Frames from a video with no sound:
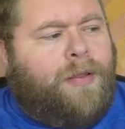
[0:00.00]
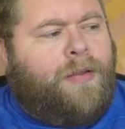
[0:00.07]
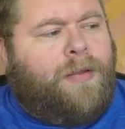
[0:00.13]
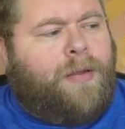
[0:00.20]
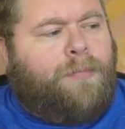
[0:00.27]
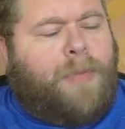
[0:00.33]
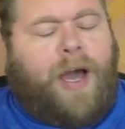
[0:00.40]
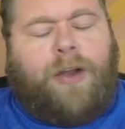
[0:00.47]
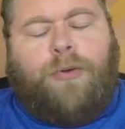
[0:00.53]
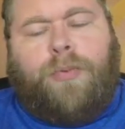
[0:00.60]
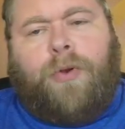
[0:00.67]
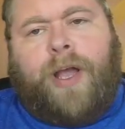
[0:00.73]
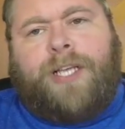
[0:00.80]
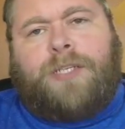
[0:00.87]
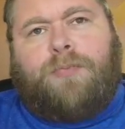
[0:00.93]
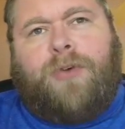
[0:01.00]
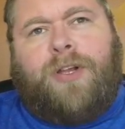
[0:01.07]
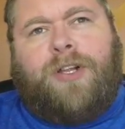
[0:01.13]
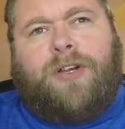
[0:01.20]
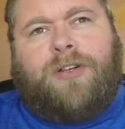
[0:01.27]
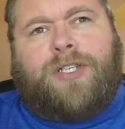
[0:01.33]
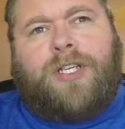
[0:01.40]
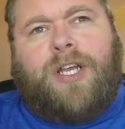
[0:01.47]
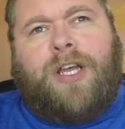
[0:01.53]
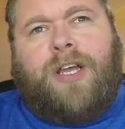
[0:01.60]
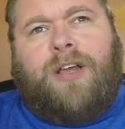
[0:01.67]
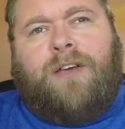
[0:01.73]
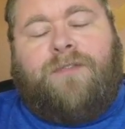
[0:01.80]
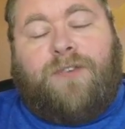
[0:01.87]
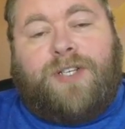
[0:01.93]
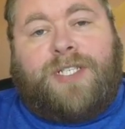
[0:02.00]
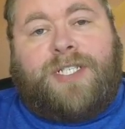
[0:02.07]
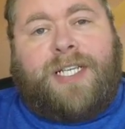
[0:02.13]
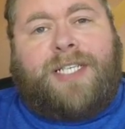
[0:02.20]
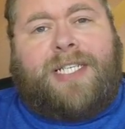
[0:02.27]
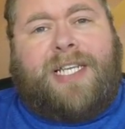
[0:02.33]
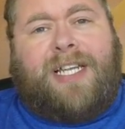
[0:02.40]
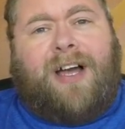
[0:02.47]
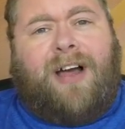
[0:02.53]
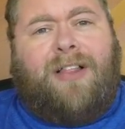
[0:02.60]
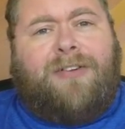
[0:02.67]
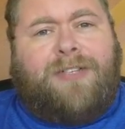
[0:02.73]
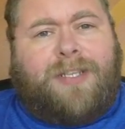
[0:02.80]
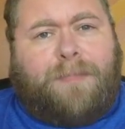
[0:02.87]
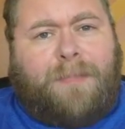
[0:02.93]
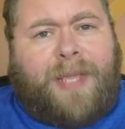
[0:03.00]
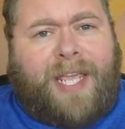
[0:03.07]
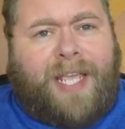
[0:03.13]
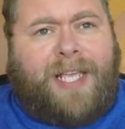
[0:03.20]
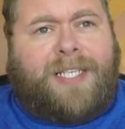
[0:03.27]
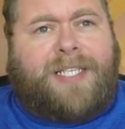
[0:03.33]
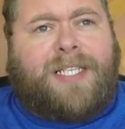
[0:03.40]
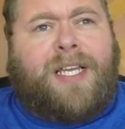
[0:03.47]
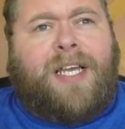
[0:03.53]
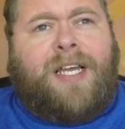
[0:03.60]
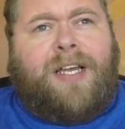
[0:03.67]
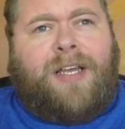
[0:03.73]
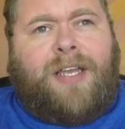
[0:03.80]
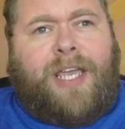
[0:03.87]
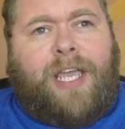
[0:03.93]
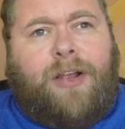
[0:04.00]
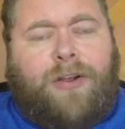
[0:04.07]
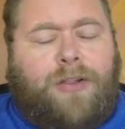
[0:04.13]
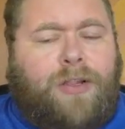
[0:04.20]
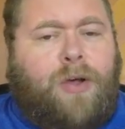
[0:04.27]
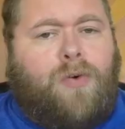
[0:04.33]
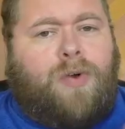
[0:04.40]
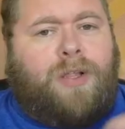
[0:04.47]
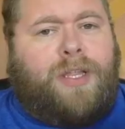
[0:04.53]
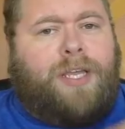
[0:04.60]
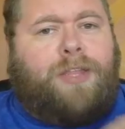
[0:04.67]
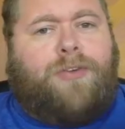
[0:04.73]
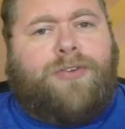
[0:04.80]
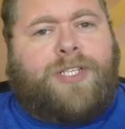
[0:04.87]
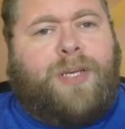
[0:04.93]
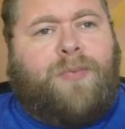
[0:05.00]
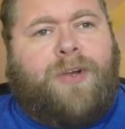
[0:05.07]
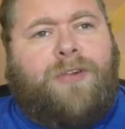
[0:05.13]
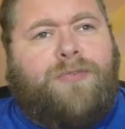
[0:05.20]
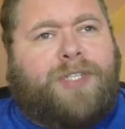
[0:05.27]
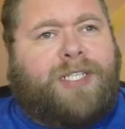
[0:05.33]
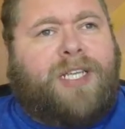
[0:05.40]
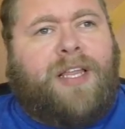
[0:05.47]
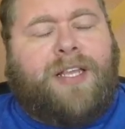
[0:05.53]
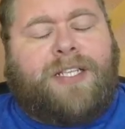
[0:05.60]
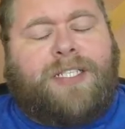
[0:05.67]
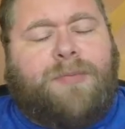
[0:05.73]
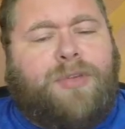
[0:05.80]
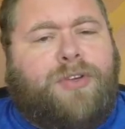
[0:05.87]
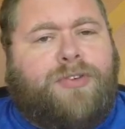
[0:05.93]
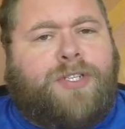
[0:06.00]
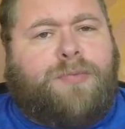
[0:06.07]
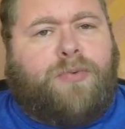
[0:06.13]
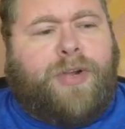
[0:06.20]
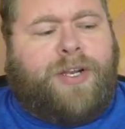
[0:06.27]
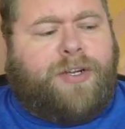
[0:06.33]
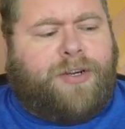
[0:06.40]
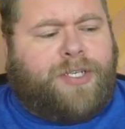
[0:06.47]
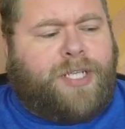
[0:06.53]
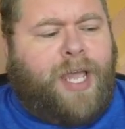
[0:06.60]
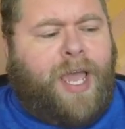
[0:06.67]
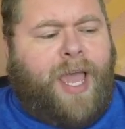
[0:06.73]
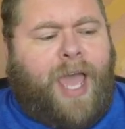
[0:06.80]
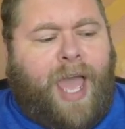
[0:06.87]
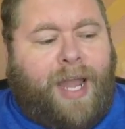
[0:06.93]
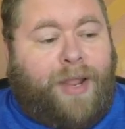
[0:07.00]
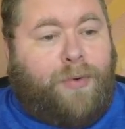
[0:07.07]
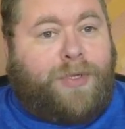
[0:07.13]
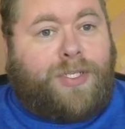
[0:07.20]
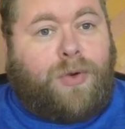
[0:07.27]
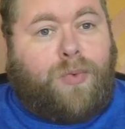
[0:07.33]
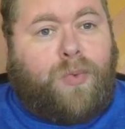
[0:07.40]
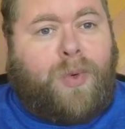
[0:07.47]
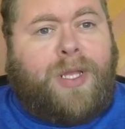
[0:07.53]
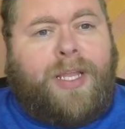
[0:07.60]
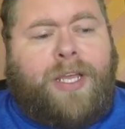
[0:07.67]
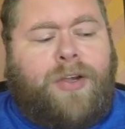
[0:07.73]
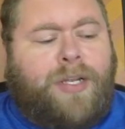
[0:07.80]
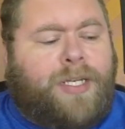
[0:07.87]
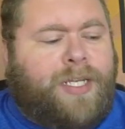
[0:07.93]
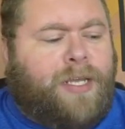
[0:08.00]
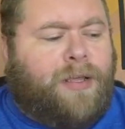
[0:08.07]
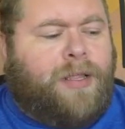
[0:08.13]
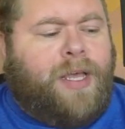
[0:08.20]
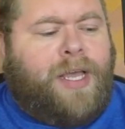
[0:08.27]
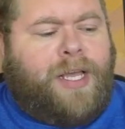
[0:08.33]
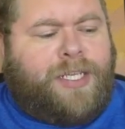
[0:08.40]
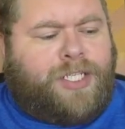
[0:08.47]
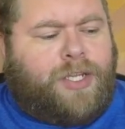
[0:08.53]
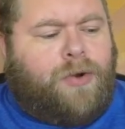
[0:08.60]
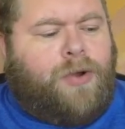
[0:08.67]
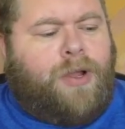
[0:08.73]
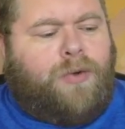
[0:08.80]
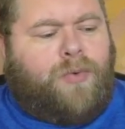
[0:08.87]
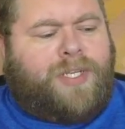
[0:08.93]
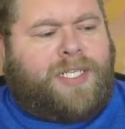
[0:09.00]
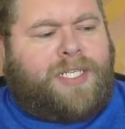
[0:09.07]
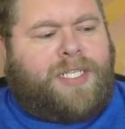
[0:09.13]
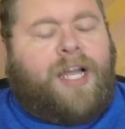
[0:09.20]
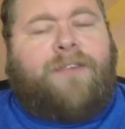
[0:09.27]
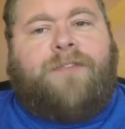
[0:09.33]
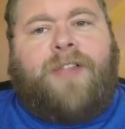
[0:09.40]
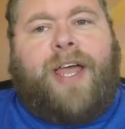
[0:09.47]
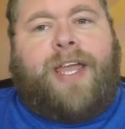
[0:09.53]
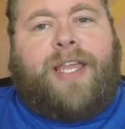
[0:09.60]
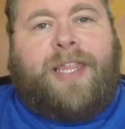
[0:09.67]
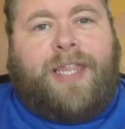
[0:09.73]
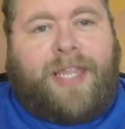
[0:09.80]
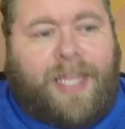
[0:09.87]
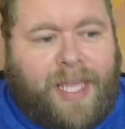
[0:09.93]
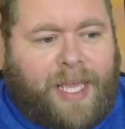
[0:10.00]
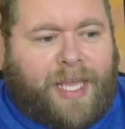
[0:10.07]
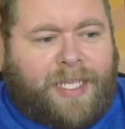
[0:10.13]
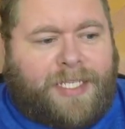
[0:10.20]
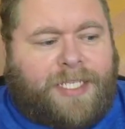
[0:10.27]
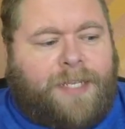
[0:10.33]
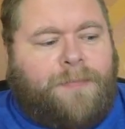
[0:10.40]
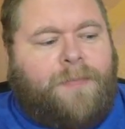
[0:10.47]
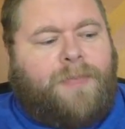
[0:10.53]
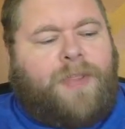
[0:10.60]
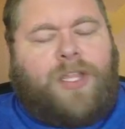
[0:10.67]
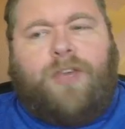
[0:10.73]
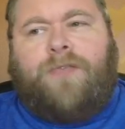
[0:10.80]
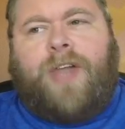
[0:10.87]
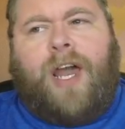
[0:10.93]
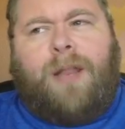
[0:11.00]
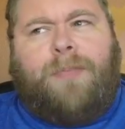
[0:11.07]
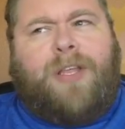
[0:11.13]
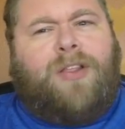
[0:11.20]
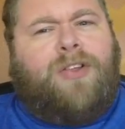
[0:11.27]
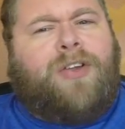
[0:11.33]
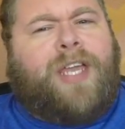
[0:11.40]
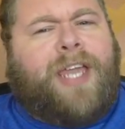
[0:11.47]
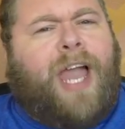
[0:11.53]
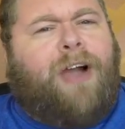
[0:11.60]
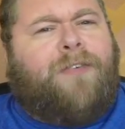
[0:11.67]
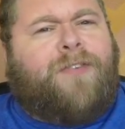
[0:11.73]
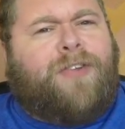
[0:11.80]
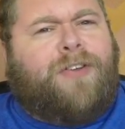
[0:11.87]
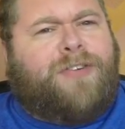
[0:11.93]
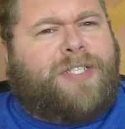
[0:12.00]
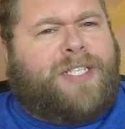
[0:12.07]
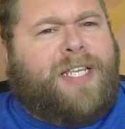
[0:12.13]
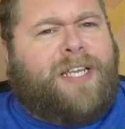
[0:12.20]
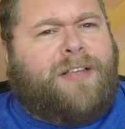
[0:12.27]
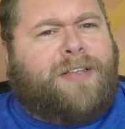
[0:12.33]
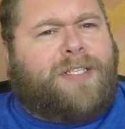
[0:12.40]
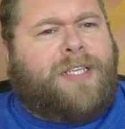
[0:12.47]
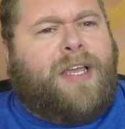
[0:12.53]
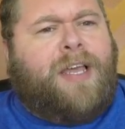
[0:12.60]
Monoprice printers for $60 a piece here locally through someone who was selling some used printers. And it was a really good deal. So with stuff like this, you've got to be looking out for those deals.